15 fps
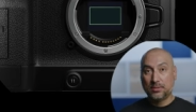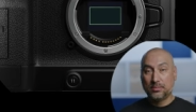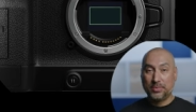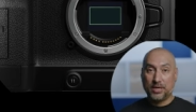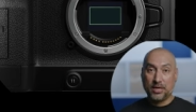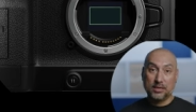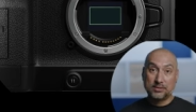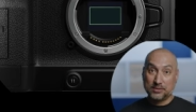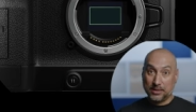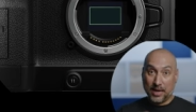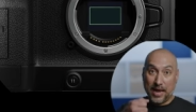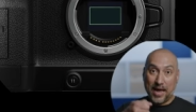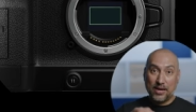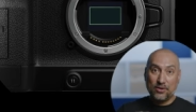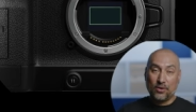because the
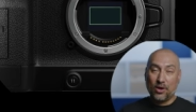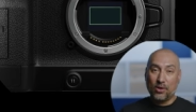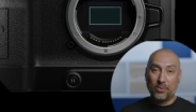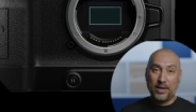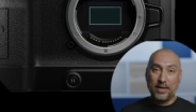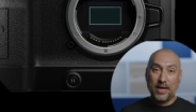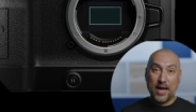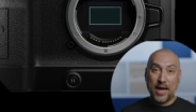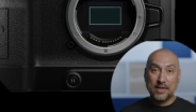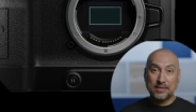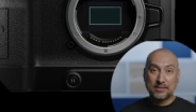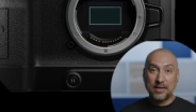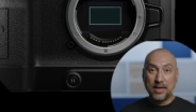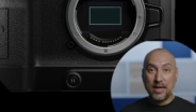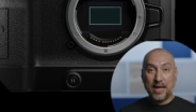handle already
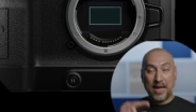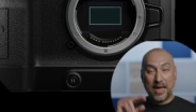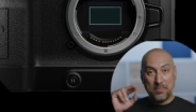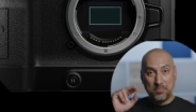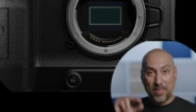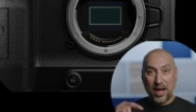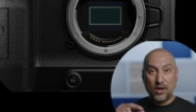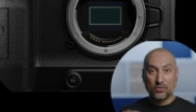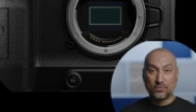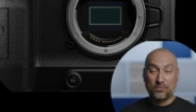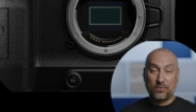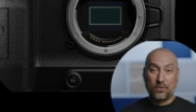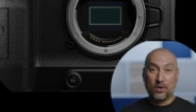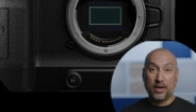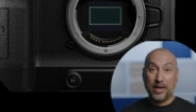has a mount
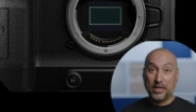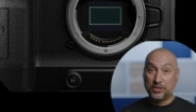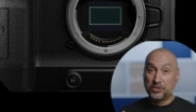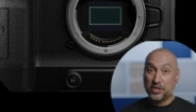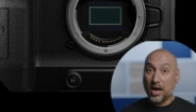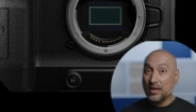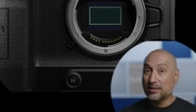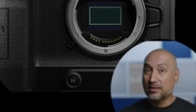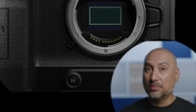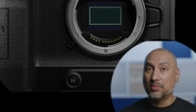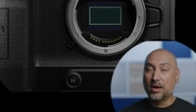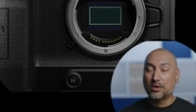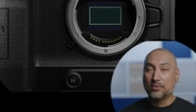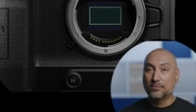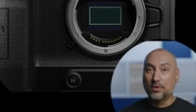for a shotgun
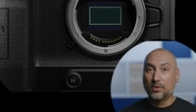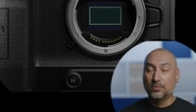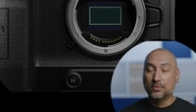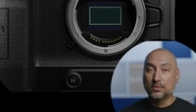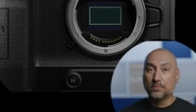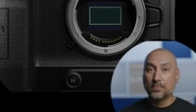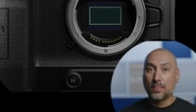microphone,